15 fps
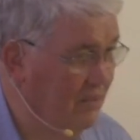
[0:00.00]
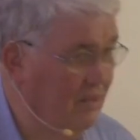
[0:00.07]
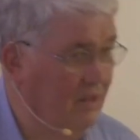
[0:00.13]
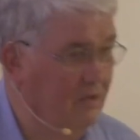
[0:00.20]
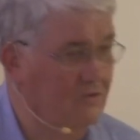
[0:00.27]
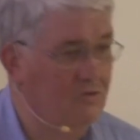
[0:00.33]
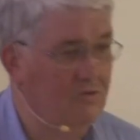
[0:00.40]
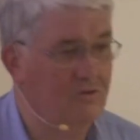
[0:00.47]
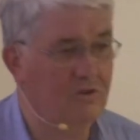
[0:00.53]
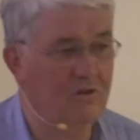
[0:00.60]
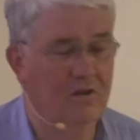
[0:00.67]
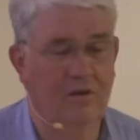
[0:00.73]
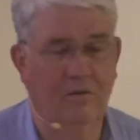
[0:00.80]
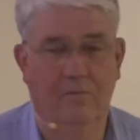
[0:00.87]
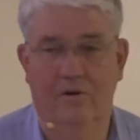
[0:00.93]
That's
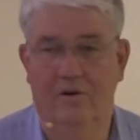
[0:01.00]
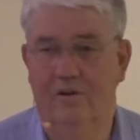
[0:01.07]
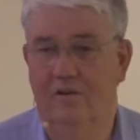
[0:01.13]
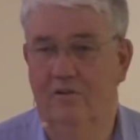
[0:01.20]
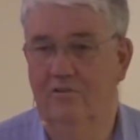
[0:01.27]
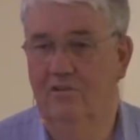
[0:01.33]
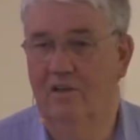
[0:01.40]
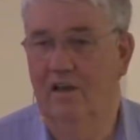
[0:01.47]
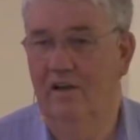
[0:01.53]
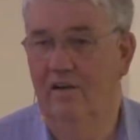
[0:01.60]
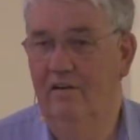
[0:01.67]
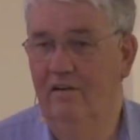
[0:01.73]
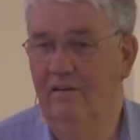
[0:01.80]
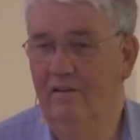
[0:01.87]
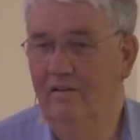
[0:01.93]
usually a pretty good
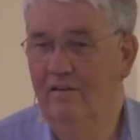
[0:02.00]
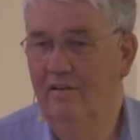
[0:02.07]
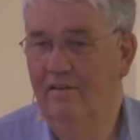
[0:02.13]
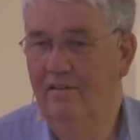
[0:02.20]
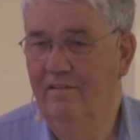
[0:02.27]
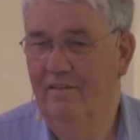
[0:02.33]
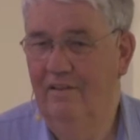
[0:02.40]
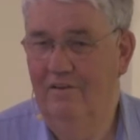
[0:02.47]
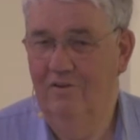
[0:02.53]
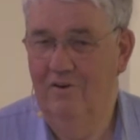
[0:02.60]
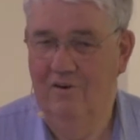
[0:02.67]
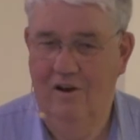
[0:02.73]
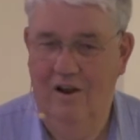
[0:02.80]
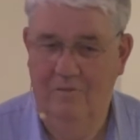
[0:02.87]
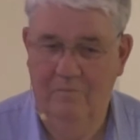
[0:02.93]
sign that
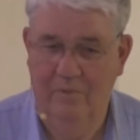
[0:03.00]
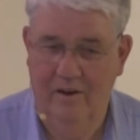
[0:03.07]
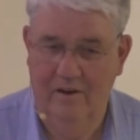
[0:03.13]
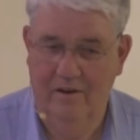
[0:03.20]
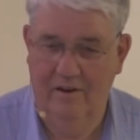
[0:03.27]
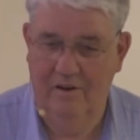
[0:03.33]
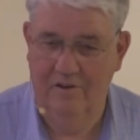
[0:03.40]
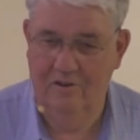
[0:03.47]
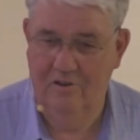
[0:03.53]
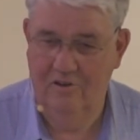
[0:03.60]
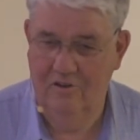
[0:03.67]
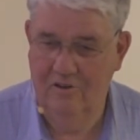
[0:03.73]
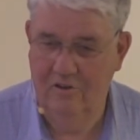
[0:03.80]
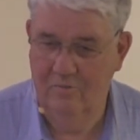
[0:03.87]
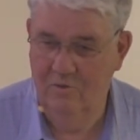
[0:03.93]
you're not paying attention
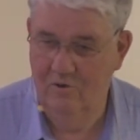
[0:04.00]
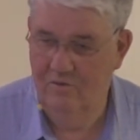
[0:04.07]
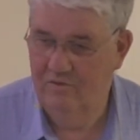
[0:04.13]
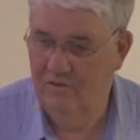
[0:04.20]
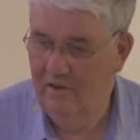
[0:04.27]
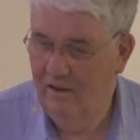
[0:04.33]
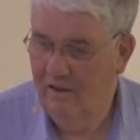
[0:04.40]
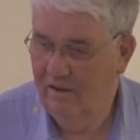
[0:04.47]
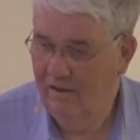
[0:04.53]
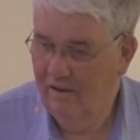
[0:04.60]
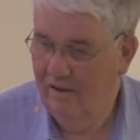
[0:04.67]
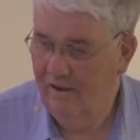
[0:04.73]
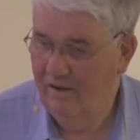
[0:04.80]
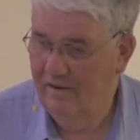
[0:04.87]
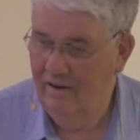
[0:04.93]
to the movie
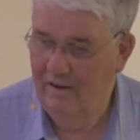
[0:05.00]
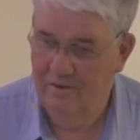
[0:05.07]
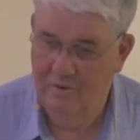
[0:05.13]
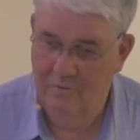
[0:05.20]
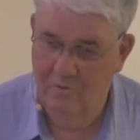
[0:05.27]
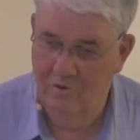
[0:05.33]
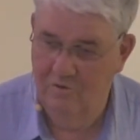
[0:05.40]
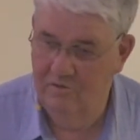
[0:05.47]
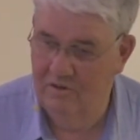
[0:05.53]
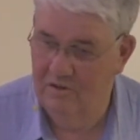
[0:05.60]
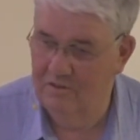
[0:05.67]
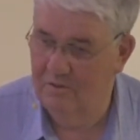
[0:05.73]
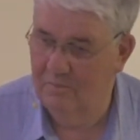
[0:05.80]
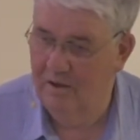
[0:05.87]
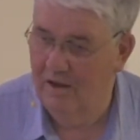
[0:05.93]
and that the movie
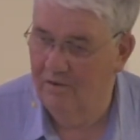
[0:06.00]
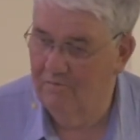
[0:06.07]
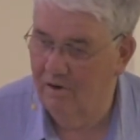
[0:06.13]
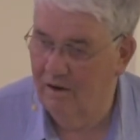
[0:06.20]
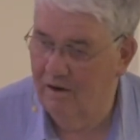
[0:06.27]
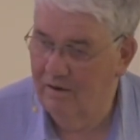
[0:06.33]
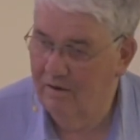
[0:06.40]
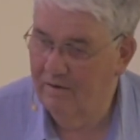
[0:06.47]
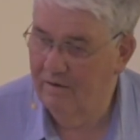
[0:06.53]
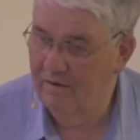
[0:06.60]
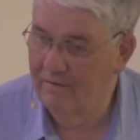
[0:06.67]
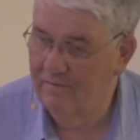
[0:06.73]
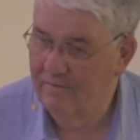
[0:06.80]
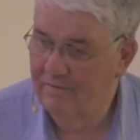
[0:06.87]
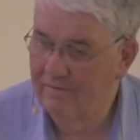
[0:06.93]
is a bad one.
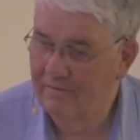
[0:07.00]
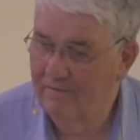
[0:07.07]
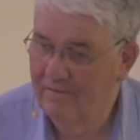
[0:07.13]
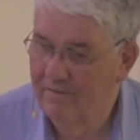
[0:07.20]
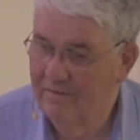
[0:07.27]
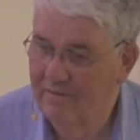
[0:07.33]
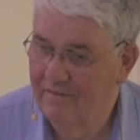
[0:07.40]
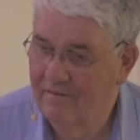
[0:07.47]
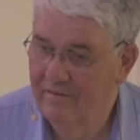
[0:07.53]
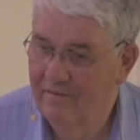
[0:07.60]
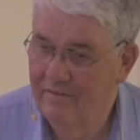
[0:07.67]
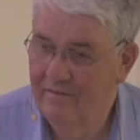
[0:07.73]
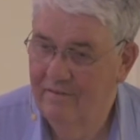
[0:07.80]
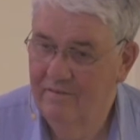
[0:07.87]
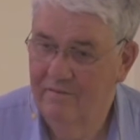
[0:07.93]
Huh?
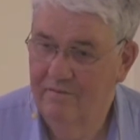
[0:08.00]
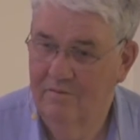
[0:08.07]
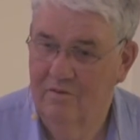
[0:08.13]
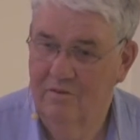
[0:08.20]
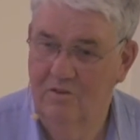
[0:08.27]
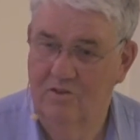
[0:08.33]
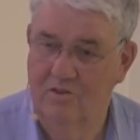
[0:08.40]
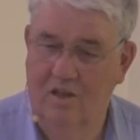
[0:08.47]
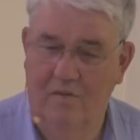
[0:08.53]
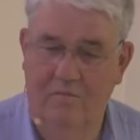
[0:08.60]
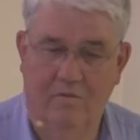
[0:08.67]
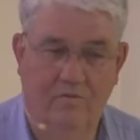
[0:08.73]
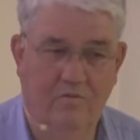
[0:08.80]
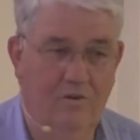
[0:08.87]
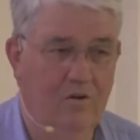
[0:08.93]
This
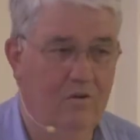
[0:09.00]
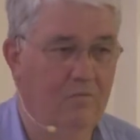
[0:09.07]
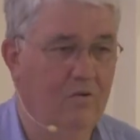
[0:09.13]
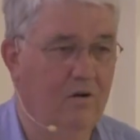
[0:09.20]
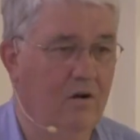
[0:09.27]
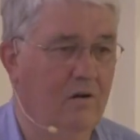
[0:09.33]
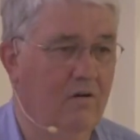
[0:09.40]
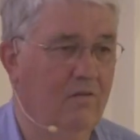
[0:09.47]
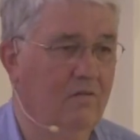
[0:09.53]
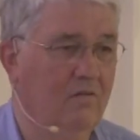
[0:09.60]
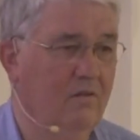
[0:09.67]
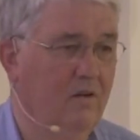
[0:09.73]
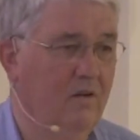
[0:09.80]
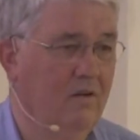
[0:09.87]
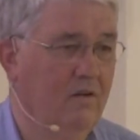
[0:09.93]
time of year,
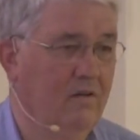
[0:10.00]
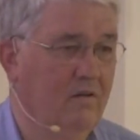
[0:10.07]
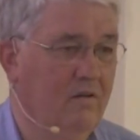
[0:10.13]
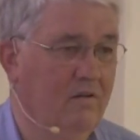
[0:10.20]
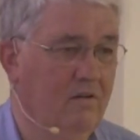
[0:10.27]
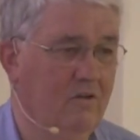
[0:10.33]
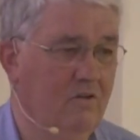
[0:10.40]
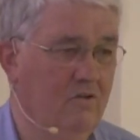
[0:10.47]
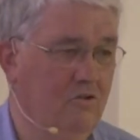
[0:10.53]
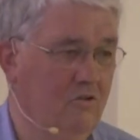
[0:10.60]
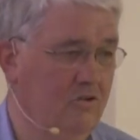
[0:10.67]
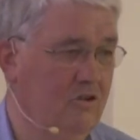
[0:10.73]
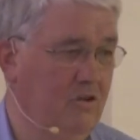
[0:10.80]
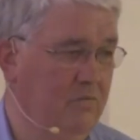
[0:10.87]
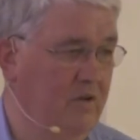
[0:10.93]
it
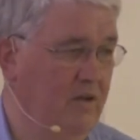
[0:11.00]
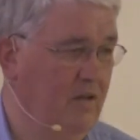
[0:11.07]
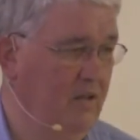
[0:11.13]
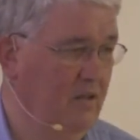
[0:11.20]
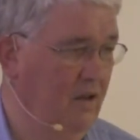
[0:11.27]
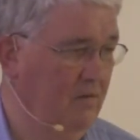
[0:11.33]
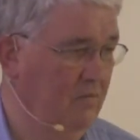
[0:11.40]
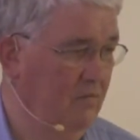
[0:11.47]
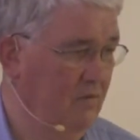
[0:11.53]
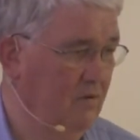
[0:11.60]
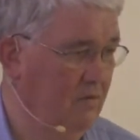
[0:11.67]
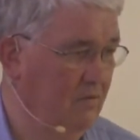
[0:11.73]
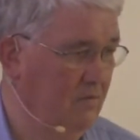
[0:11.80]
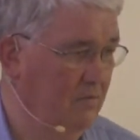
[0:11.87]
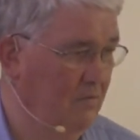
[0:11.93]
used to be that
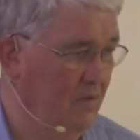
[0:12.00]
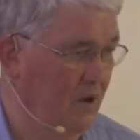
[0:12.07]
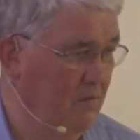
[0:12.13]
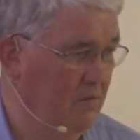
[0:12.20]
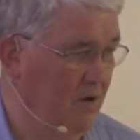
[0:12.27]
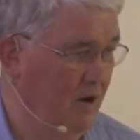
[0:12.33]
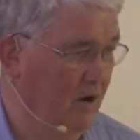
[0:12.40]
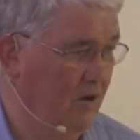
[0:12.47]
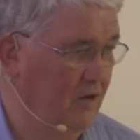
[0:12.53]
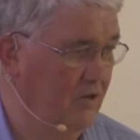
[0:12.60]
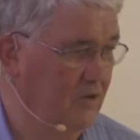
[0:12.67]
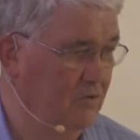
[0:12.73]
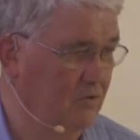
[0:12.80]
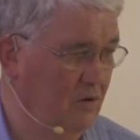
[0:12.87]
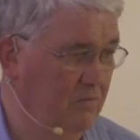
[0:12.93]

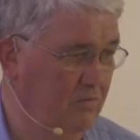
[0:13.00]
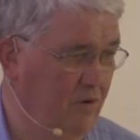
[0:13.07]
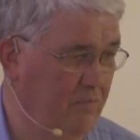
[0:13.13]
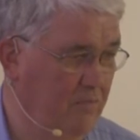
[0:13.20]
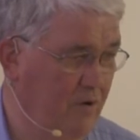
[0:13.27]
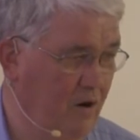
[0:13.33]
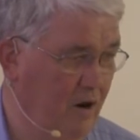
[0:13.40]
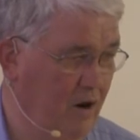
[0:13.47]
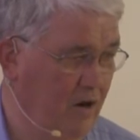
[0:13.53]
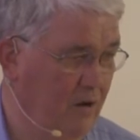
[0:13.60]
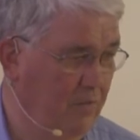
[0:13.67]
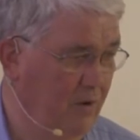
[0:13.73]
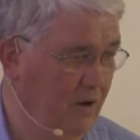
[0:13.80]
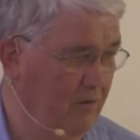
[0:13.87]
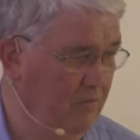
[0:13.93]
Americans would be
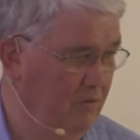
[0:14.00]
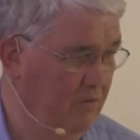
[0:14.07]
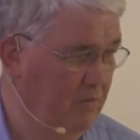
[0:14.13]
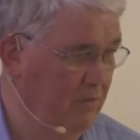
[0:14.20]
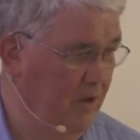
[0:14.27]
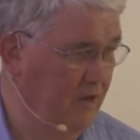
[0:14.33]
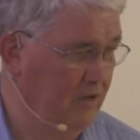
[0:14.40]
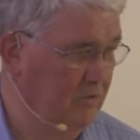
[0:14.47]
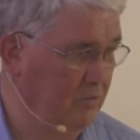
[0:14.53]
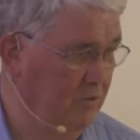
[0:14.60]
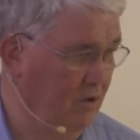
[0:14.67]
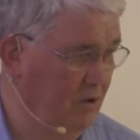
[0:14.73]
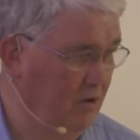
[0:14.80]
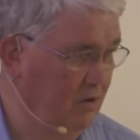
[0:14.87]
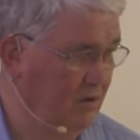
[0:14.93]
preoccupied with
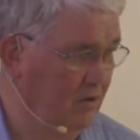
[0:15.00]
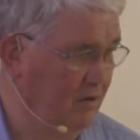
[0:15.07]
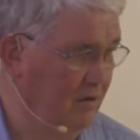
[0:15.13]
baseball.